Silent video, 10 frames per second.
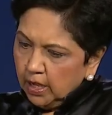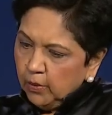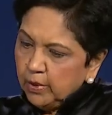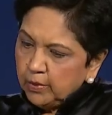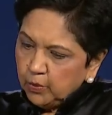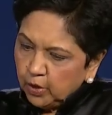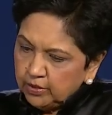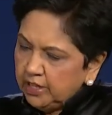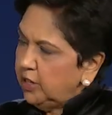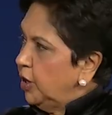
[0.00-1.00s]
Women want
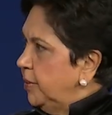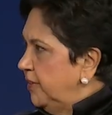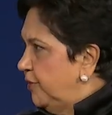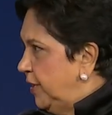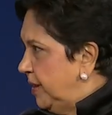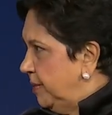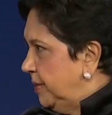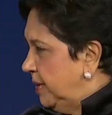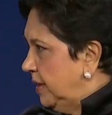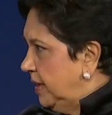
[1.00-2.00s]
economic freedom.
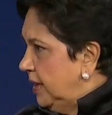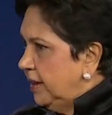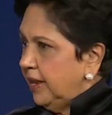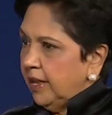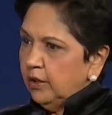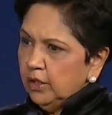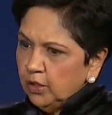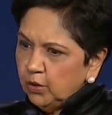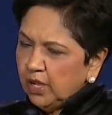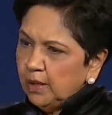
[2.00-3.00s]
Now,
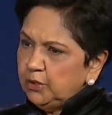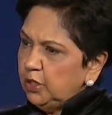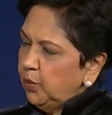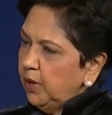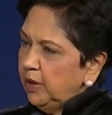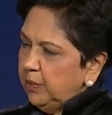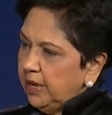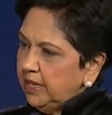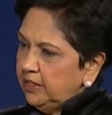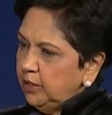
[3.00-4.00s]
you come to the
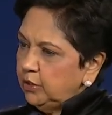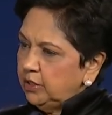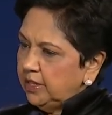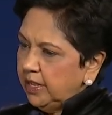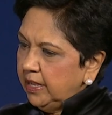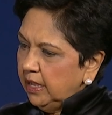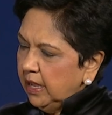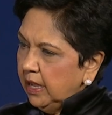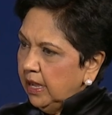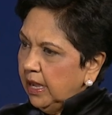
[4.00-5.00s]
workplace and you say,
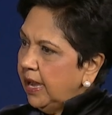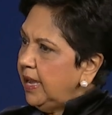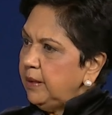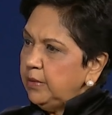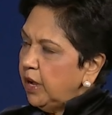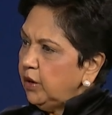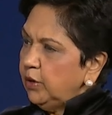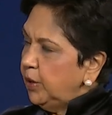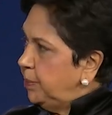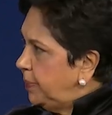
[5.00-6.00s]
I am not
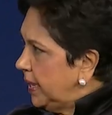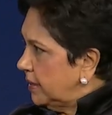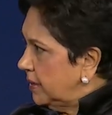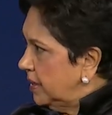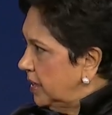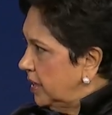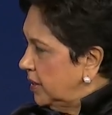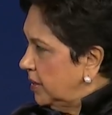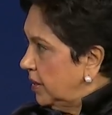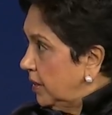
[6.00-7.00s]
going to pick
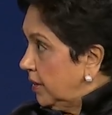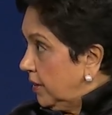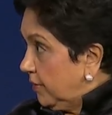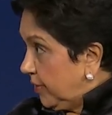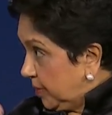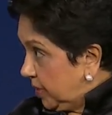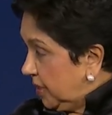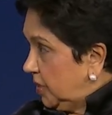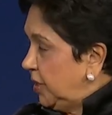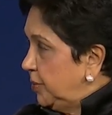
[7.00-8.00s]
from the
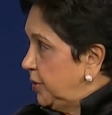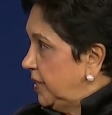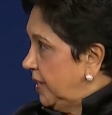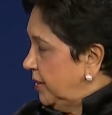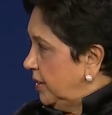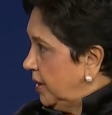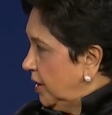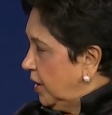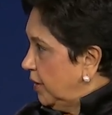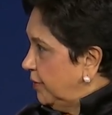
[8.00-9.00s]
60%
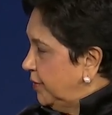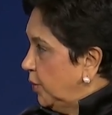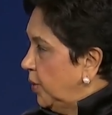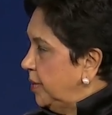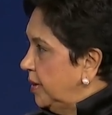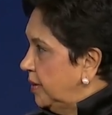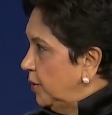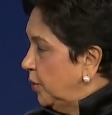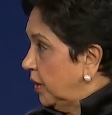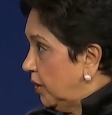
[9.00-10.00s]
of the women
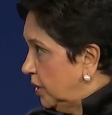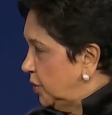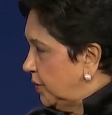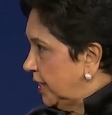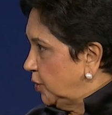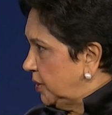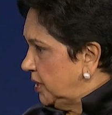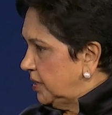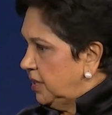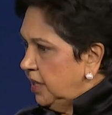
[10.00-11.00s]
who are college
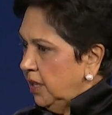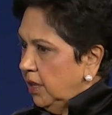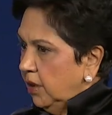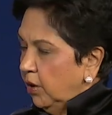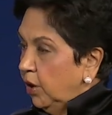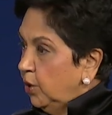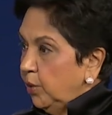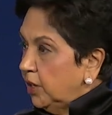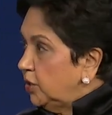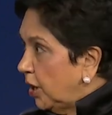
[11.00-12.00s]
graduates or who
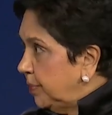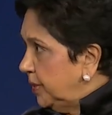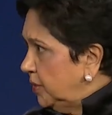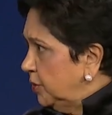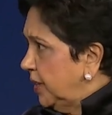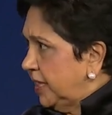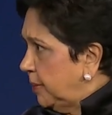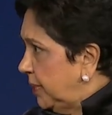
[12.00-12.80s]
are toppers, who get the